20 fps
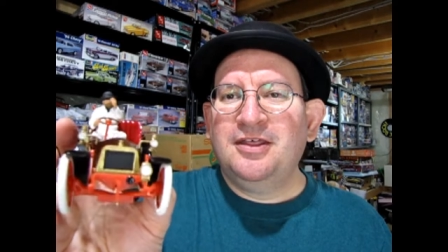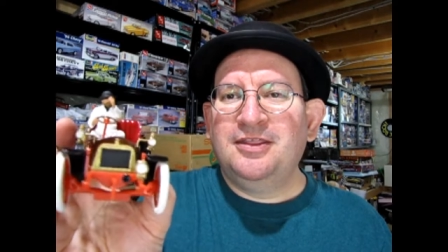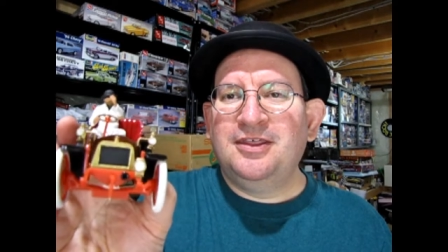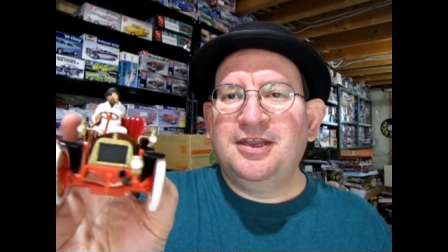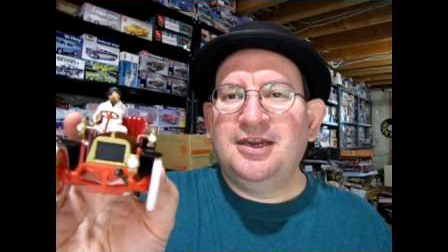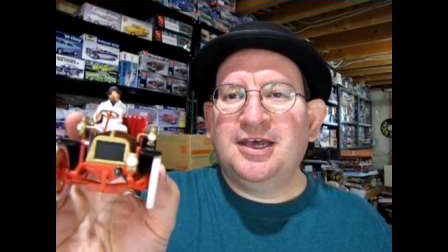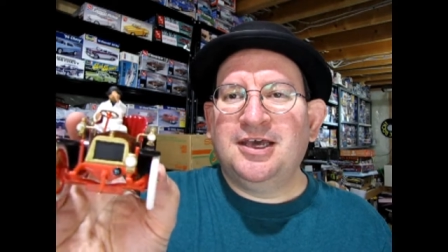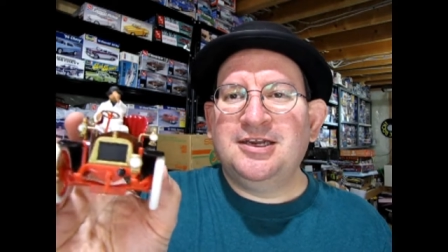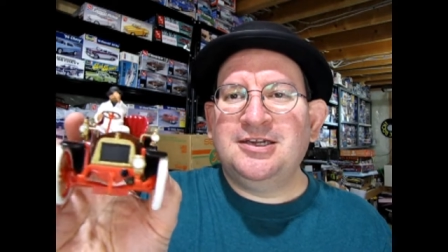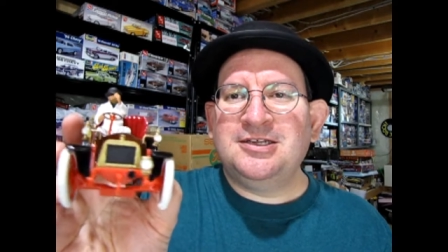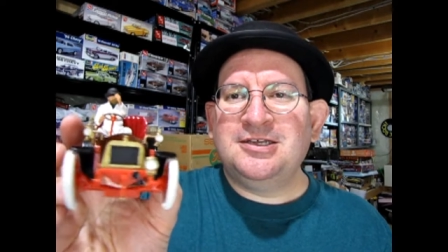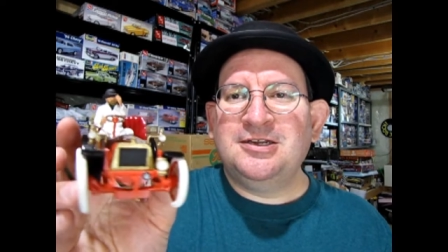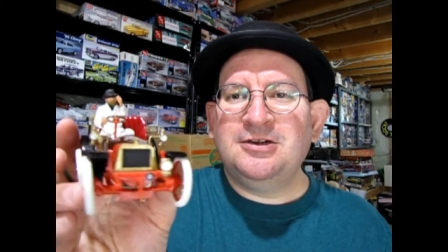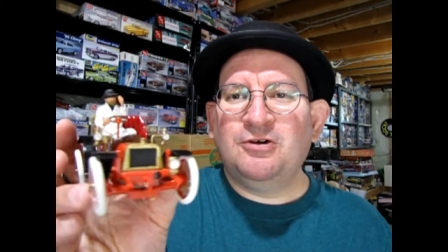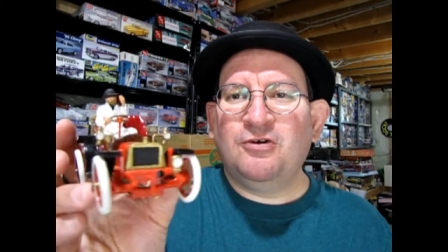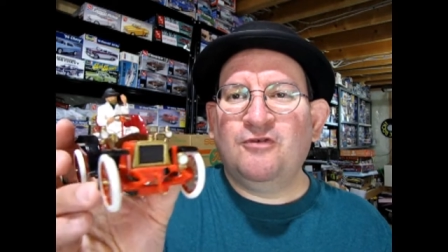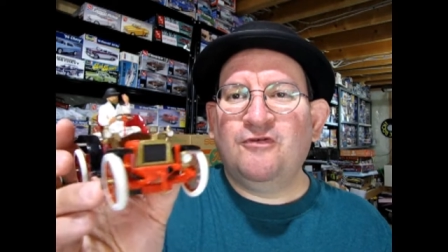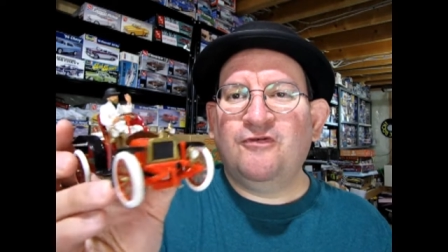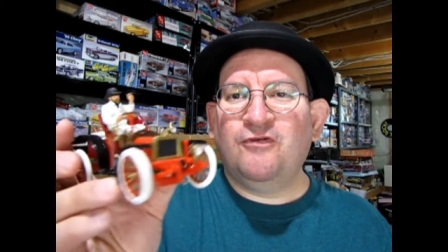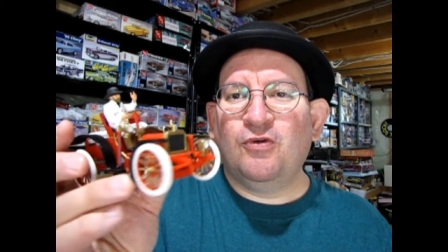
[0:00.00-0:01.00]
the nineteen
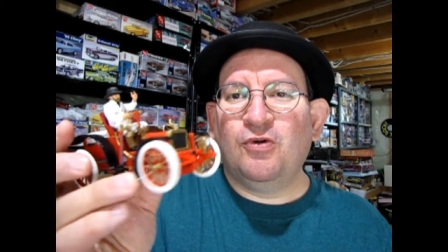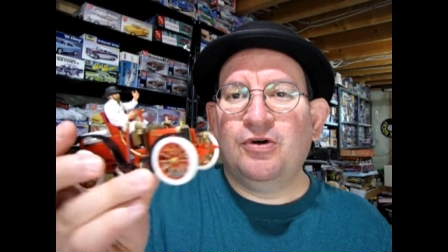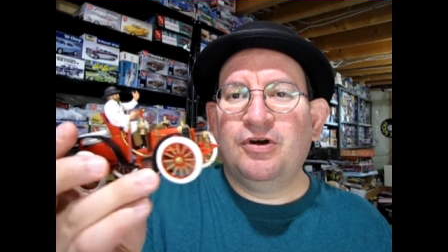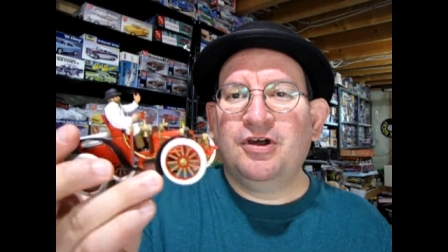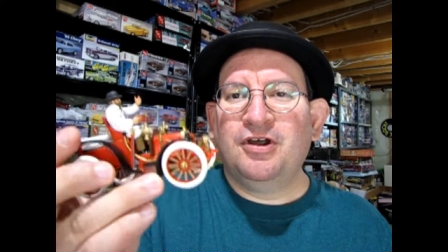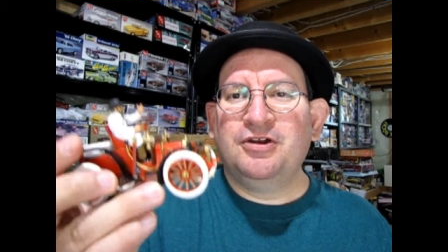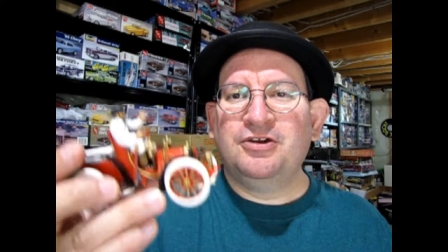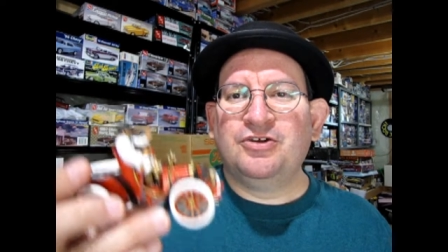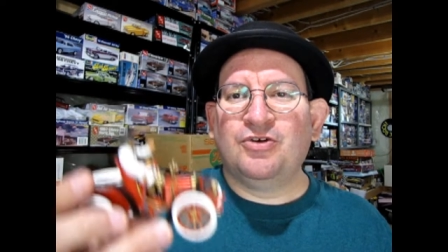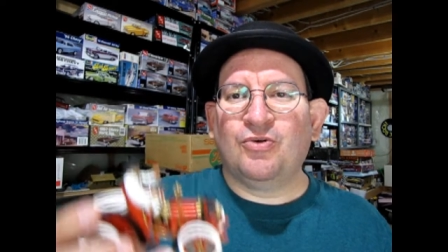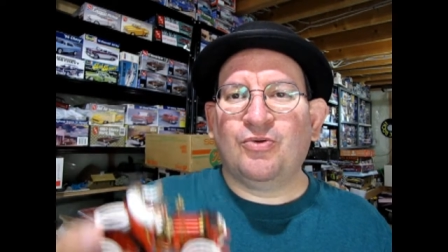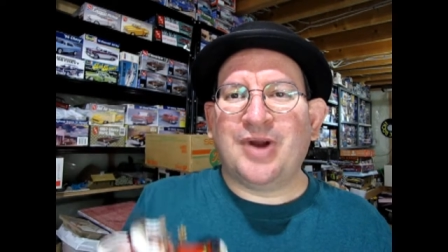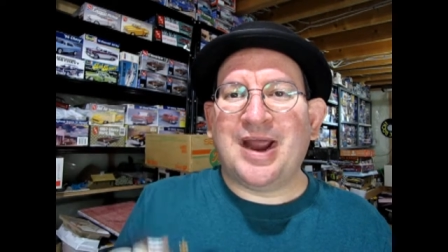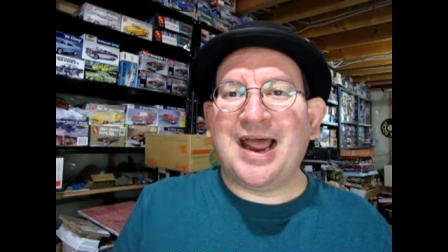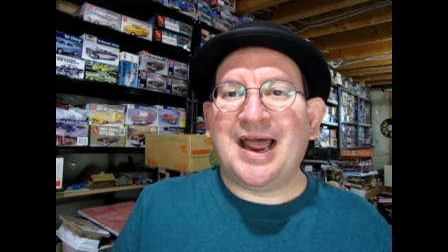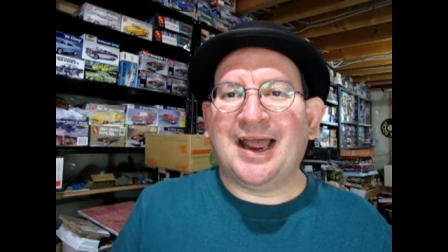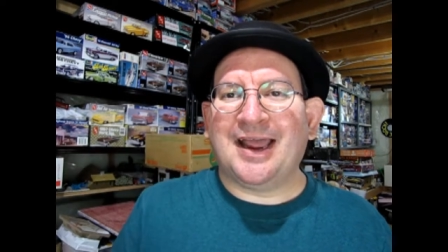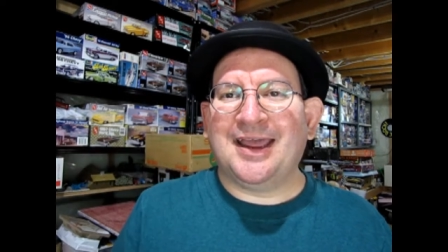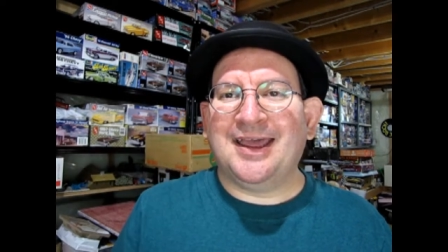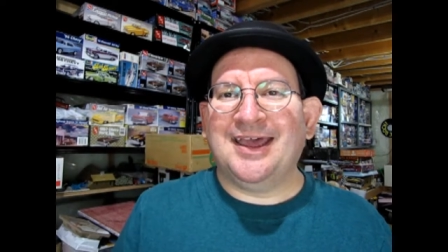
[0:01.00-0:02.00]
oh four
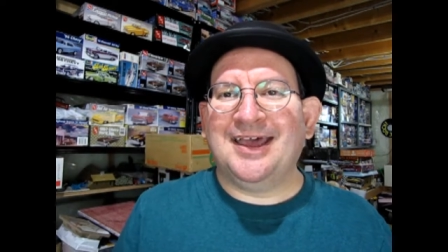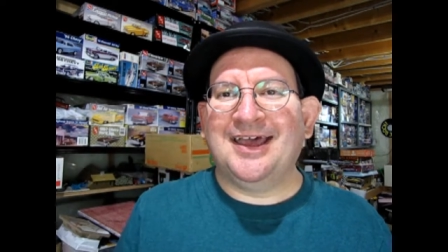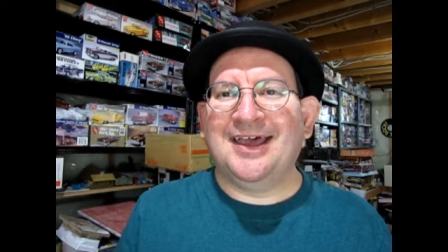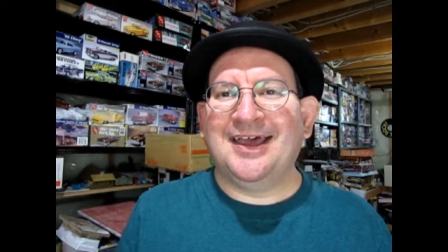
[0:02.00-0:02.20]
Darracq.